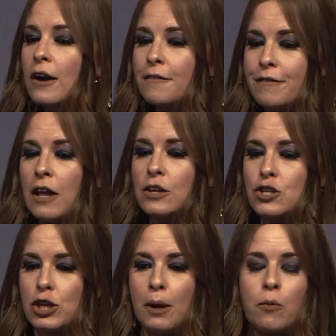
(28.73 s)

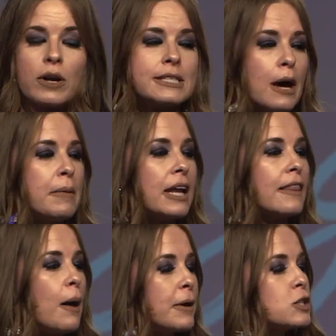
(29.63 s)
Fellowship. What does that mean?
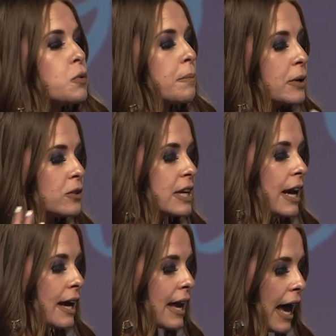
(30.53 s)
That means we're building
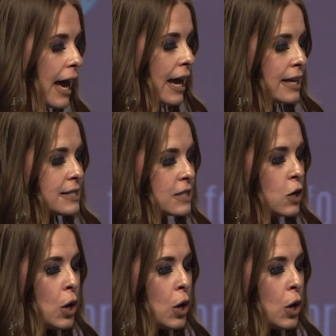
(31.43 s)
a case